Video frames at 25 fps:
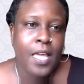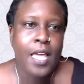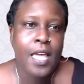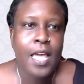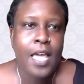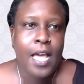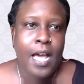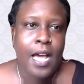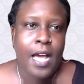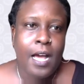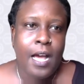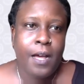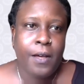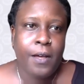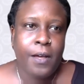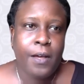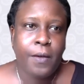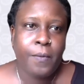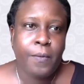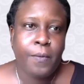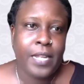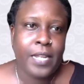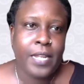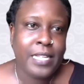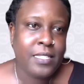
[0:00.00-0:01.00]

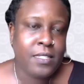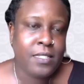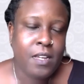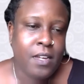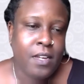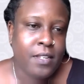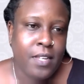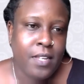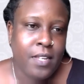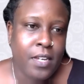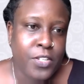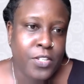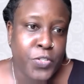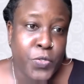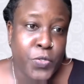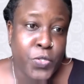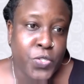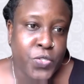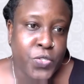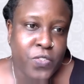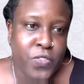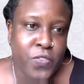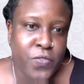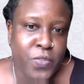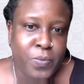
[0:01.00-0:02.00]
That's not unusual
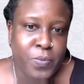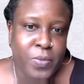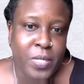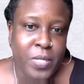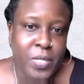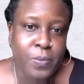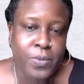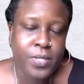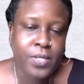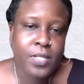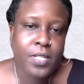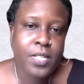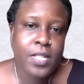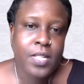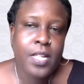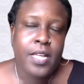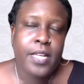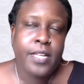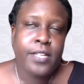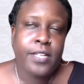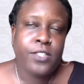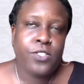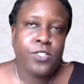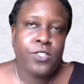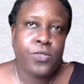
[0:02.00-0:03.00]
for people.
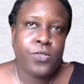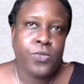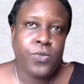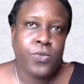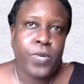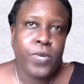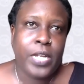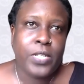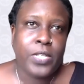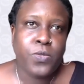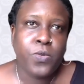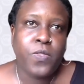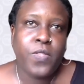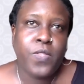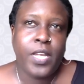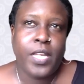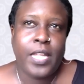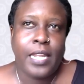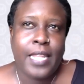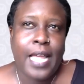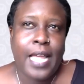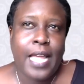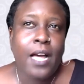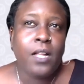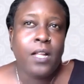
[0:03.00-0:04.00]
So I do think
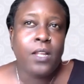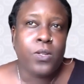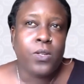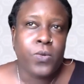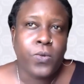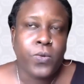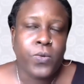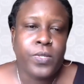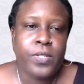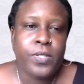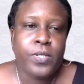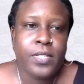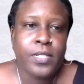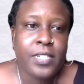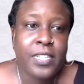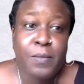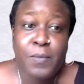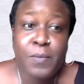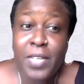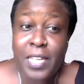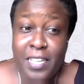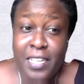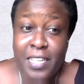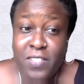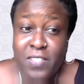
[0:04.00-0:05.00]
that alone could be an
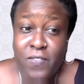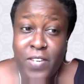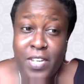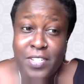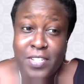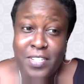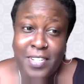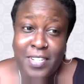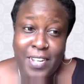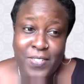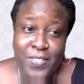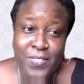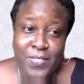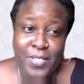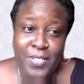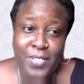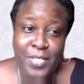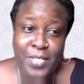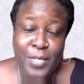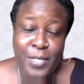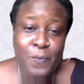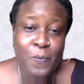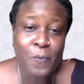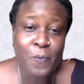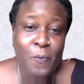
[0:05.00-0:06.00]
intervention, actually.
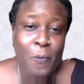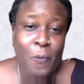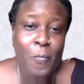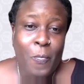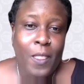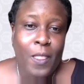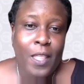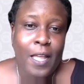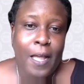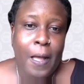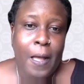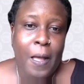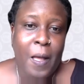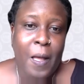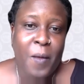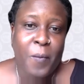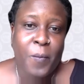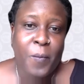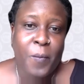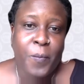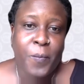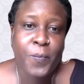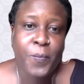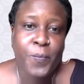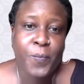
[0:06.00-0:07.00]

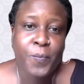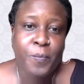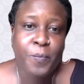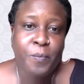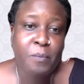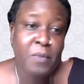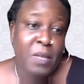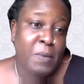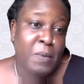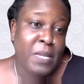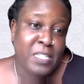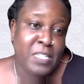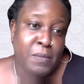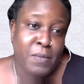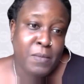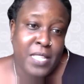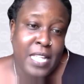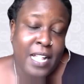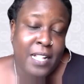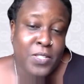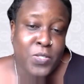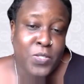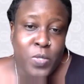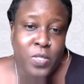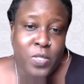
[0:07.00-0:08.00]
Maybe something that I'll
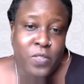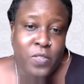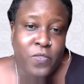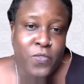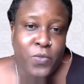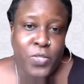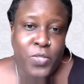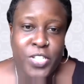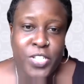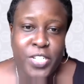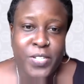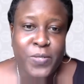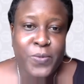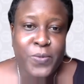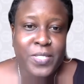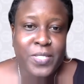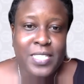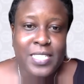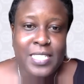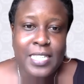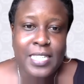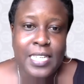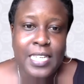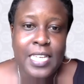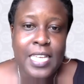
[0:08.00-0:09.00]
do in the future, we'll
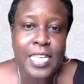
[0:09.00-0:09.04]
see.